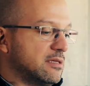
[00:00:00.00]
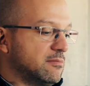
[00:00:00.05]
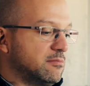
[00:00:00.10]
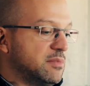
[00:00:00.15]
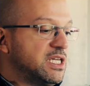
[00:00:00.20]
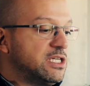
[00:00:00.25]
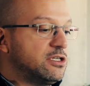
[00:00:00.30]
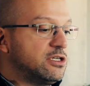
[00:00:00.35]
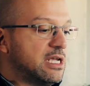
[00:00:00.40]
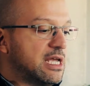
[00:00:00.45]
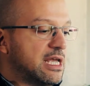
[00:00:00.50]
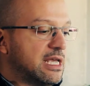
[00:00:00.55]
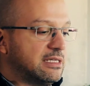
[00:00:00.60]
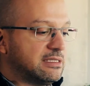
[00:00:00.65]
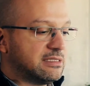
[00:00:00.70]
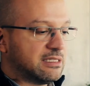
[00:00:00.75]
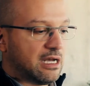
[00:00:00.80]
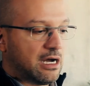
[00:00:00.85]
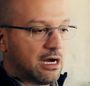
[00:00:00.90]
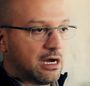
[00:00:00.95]

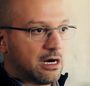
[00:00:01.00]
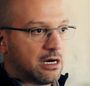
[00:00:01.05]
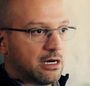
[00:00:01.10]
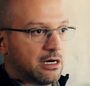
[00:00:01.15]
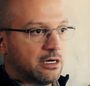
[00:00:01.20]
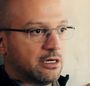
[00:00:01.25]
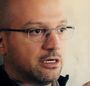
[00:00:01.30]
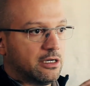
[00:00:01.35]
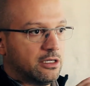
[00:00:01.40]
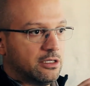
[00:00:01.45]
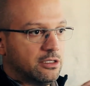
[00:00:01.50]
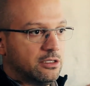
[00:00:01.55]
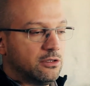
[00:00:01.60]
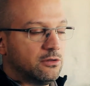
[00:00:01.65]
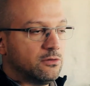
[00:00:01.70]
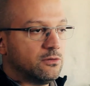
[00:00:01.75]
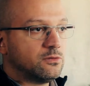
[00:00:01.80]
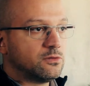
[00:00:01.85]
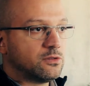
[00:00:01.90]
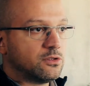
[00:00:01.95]
BGAs are
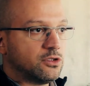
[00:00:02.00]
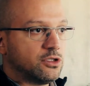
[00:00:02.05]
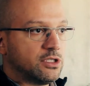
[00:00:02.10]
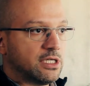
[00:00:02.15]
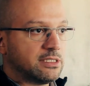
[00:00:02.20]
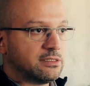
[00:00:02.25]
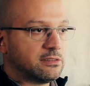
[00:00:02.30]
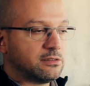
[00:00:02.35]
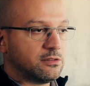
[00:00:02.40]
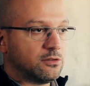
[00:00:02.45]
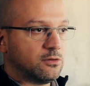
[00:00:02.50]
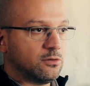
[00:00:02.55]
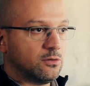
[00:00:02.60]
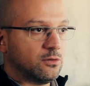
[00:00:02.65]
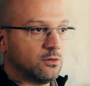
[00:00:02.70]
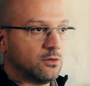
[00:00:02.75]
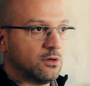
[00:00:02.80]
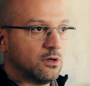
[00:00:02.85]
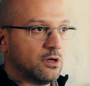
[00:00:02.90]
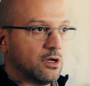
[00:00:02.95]
used just
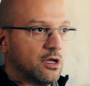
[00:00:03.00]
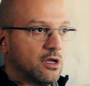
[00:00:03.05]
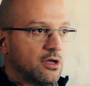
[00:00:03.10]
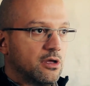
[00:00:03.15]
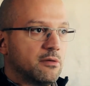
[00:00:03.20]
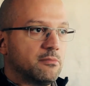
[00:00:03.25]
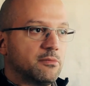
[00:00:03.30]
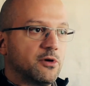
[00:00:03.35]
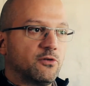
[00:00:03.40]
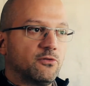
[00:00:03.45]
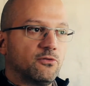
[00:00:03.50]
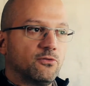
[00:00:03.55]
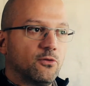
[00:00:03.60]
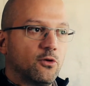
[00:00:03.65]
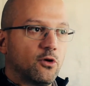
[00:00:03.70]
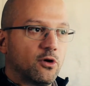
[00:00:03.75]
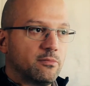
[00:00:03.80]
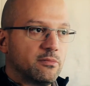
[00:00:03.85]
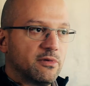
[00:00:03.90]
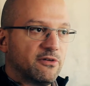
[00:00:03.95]
to
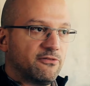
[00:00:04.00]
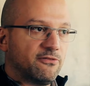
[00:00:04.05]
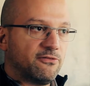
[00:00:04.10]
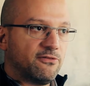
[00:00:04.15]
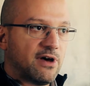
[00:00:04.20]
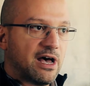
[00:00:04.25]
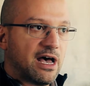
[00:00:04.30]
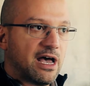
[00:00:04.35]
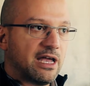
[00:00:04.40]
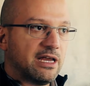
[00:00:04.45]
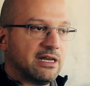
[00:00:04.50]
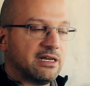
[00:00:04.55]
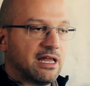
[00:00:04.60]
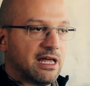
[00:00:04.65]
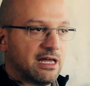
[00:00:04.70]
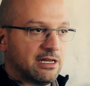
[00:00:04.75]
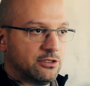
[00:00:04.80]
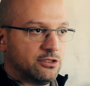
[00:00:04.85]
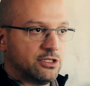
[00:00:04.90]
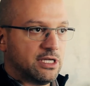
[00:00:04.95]
perform fine
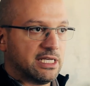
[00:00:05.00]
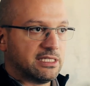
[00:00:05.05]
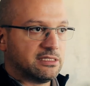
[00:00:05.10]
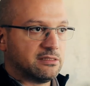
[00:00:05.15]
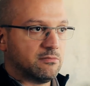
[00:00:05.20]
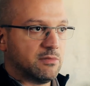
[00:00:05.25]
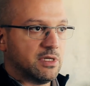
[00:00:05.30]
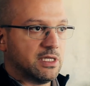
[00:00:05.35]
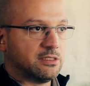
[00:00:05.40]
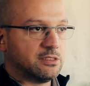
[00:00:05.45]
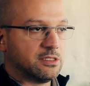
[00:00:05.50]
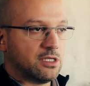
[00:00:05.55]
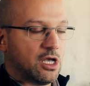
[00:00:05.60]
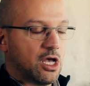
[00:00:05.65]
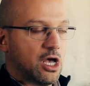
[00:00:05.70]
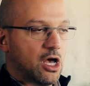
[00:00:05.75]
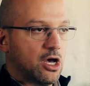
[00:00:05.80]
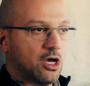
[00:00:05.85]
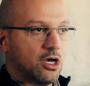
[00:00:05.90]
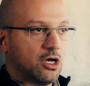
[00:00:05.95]
adjustments
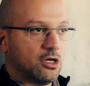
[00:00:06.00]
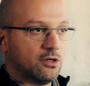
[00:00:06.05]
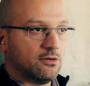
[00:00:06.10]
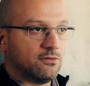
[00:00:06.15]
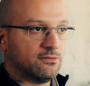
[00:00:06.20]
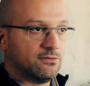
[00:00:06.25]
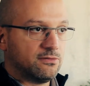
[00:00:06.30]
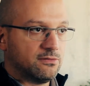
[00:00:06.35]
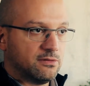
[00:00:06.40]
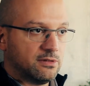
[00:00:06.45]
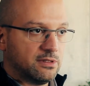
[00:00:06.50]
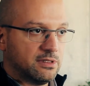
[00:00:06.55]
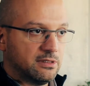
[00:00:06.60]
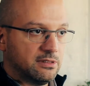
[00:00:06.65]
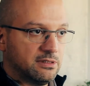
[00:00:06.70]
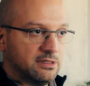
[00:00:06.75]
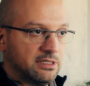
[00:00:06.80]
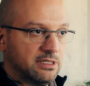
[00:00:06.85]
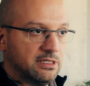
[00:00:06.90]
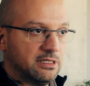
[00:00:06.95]
of
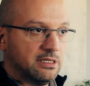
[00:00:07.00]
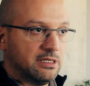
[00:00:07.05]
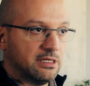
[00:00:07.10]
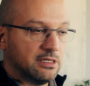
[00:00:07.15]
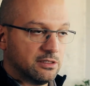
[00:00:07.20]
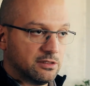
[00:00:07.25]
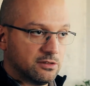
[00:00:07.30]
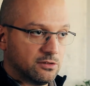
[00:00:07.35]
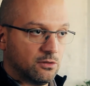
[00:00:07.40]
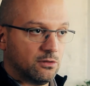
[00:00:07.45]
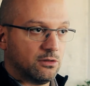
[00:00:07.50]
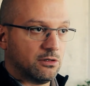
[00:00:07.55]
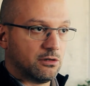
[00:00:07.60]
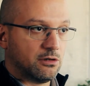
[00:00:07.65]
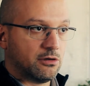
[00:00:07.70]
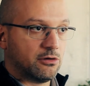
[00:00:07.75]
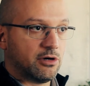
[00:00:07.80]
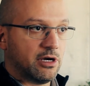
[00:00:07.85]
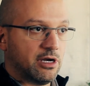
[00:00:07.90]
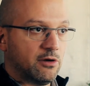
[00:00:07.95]
the
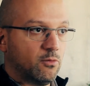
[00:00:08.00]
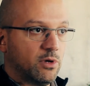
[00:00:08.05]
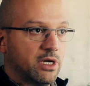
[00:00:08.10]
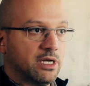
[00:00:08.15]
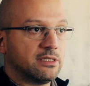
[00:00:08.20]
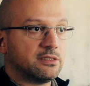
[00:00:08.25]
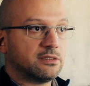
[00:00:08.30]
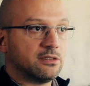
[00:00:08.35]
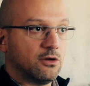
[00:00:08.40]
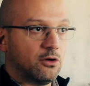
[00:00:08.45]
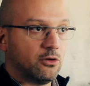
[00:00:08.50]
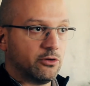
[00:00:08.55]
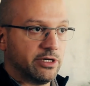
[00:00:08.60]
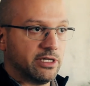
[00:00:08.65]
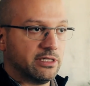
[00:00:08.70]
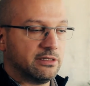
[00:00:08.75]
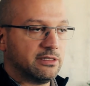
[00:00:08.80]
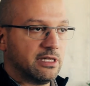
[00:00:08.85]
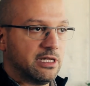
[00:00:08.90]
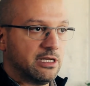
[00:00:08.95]
solar array wings
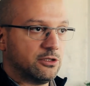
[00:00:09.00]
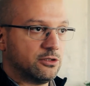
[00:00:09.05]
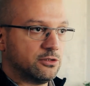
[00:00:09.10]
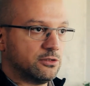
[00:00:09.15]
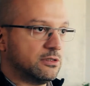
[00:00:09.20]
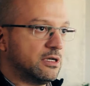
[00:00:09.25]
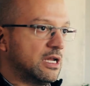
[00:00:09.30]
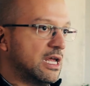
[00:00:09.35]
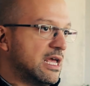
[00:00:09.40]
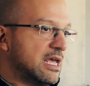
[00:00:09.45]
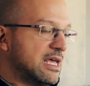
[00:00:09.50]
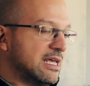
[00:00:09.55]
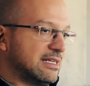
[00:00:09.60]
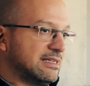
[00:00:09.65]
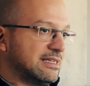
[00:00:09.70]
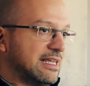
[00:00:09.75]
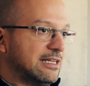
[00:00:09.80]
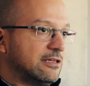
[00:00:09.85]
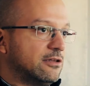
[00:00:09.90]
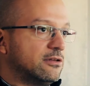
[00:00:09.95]
orientation.
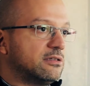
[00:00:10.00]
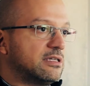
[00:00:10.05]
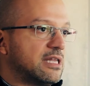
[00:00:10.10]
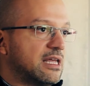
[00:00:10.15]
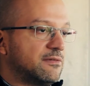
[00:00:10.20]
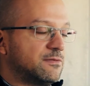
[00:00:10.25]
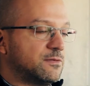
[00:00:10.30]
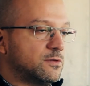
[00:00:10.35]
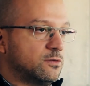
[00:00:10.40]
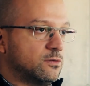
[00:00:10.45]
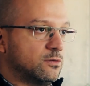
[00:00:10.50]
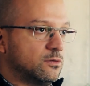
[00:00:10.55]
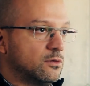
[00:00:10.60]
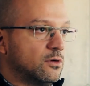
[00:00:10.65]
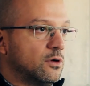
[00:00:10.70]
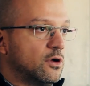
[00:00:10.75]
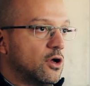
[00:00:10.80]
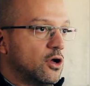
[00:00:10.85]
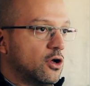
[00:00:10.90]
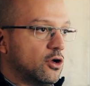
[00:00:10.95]
They don't have to
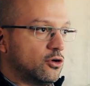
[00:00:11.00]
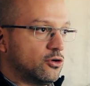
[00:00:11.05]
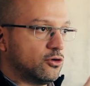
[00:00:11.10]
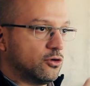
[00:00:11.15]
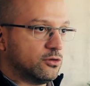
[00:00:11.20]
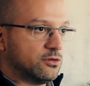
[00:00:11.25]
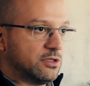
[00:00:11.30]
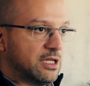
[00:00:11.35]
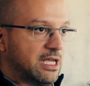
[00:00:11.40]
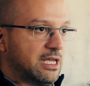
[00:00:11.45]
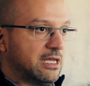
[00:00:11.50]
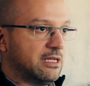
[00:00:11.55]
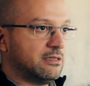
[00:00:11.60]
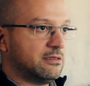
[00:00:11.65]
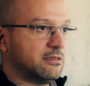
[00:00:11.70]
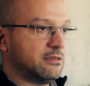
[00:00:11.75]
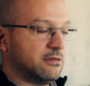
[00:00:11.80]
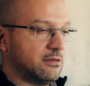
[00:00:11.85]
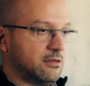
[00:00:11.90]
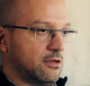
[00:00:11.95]

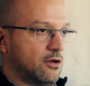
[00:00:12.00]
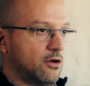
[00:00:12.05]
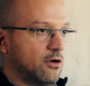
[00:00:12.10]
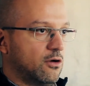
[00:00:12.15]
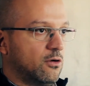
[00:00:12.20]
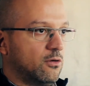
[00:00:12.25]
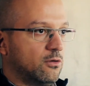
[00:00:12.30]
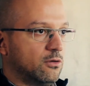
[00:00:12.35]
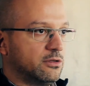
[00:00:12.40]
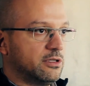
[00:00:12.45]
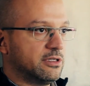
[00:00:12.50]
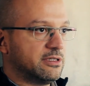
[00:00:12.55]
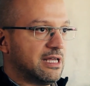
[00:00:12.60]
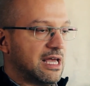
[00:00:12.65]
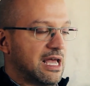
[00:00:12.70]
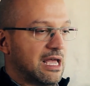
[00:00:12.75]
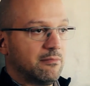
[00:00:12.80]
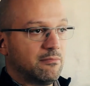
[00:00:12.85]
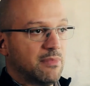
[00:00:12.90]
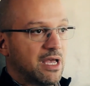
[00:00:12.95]
rotate all the
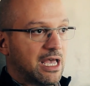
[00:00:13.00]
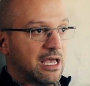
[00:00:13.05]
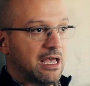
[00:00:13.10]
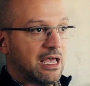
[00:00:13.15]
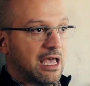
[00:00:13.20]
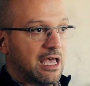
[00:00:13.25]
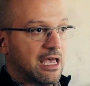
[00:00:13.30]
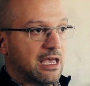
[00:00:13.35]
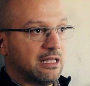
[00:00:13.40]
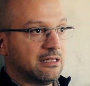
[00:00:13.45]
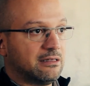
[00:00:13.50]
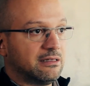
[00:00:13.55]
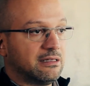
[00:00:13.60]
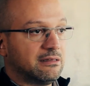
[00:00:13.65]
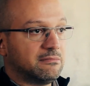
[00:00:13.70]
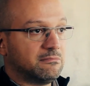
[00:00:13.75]
time, and